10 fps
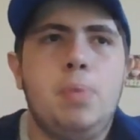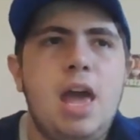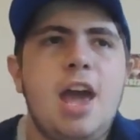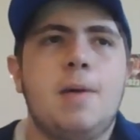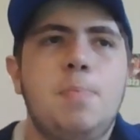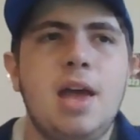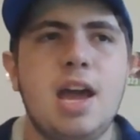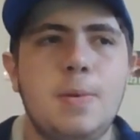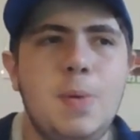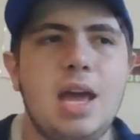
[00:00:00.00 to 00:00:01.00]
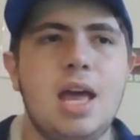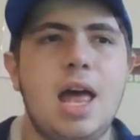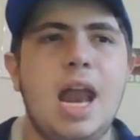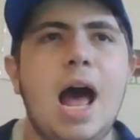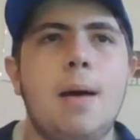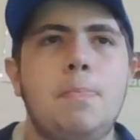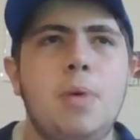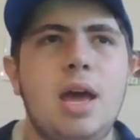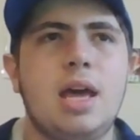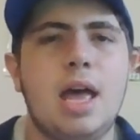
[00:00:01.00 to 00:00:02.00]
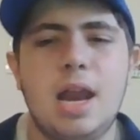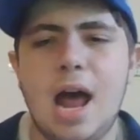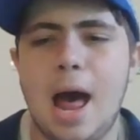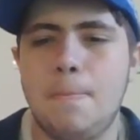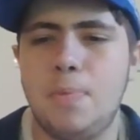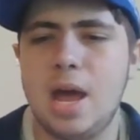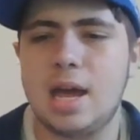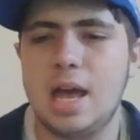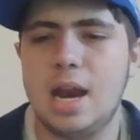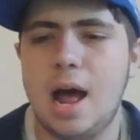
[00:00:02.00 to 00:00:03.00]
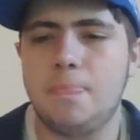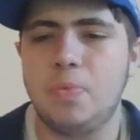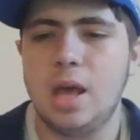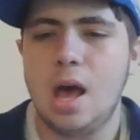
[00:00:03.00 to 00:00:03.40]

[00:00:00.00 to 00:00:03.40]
pick it up, pick it up, pick it up.